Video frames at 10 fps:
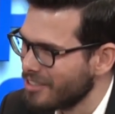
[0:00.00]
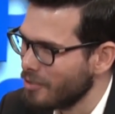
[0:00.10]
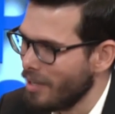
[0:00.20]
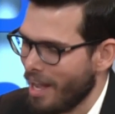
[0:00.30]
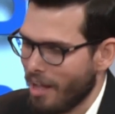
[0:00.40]
So
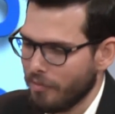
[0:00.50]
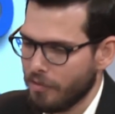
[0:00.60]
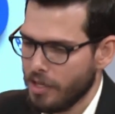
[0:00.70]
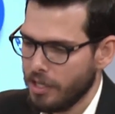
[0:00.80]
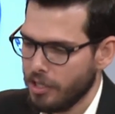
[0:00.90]
you have
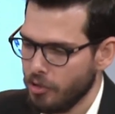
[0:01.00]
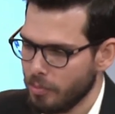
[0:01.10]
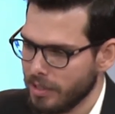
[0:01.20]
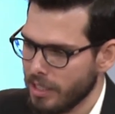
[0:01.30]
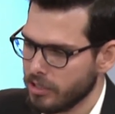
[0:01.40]

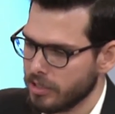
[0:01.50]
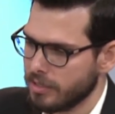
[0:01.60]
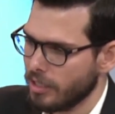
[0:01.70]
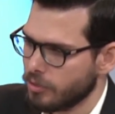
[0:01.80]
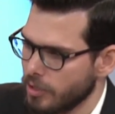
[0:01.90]
human nations
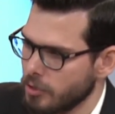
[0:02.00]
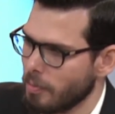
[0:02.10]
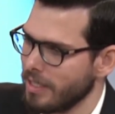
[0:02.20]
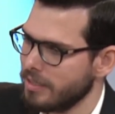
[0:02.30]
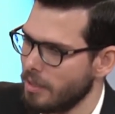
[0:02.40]
that
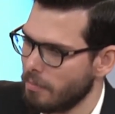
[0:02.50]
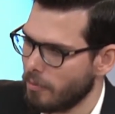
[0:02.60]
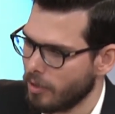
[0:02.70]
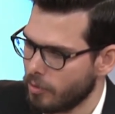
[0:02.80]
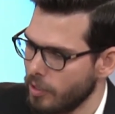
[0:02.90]
trespass the
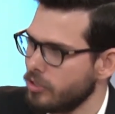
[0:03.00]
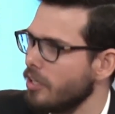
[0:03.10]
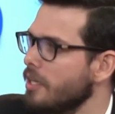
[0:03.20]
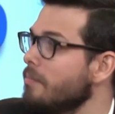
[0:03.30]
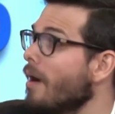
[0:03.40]

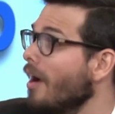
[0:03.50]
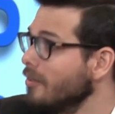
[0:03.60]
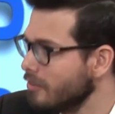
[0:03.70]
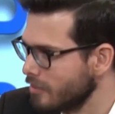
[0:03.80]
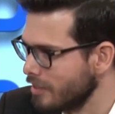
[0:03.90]
creaturely
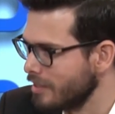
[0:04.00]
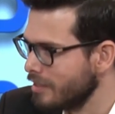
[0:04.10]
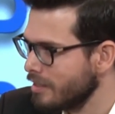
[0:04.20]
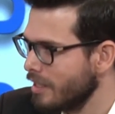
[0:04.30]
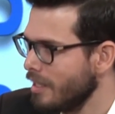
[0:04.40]
boundaries
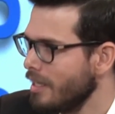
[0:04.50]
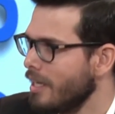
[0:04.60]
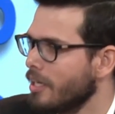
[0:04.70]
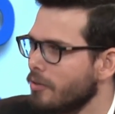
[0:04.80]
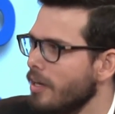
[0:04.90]

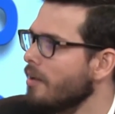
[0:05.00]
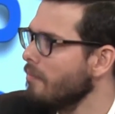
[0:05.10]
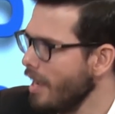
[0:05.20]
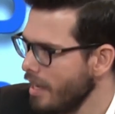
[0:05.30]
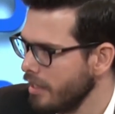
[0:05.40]
and create a
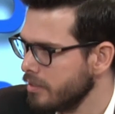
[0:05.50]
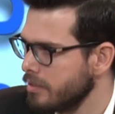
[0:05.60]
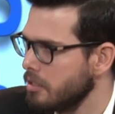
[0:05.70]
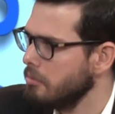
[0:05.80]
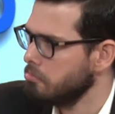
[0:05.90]
mess,